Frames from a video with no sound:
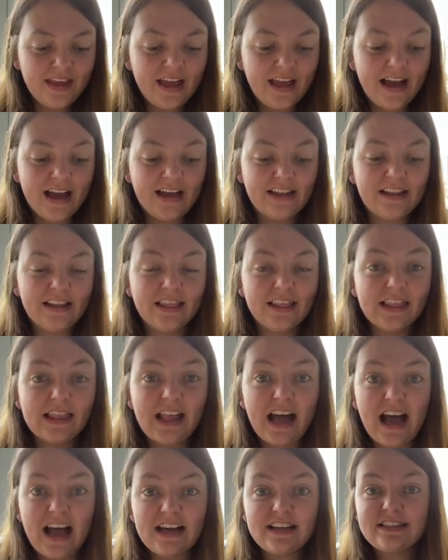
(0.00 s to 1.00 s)
And
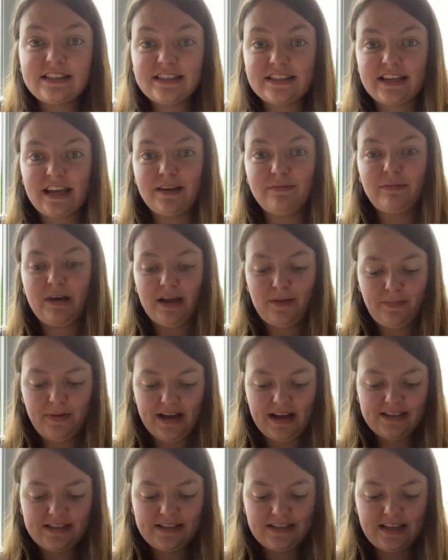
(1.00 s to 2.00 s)
last in my
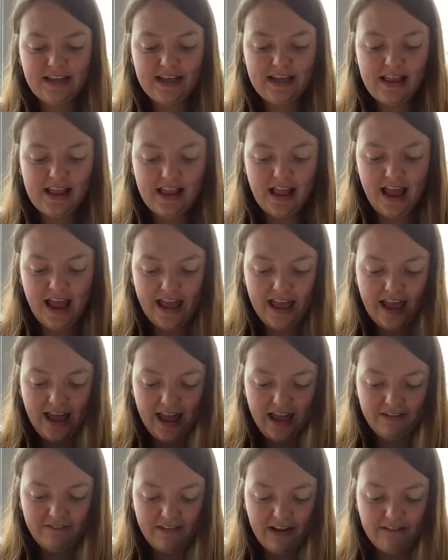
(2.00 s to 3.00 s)
basket, I
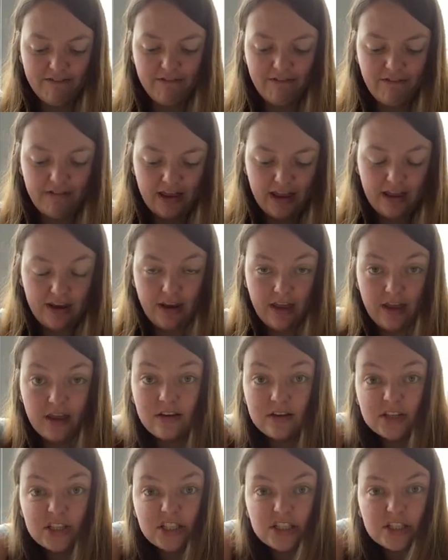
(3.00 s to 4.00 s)
have a very
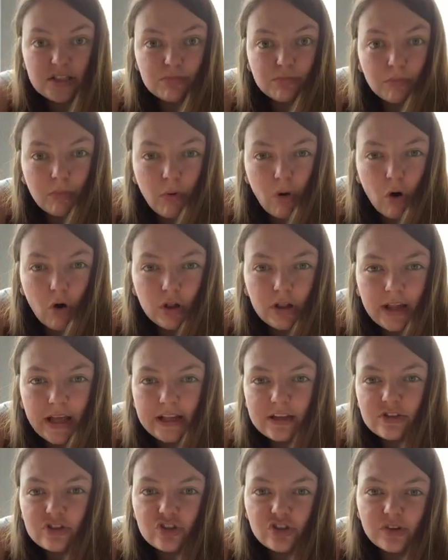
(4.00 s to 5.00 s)
small
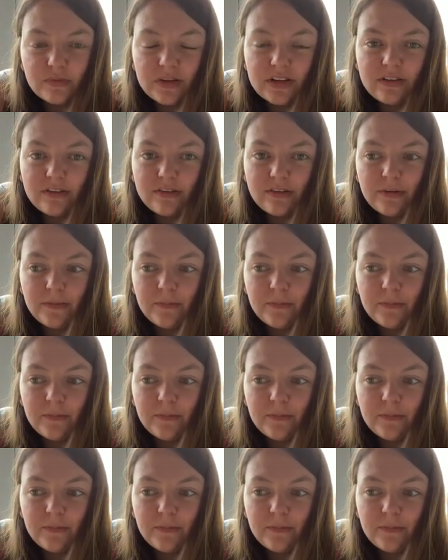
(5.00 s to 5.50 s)
instrument.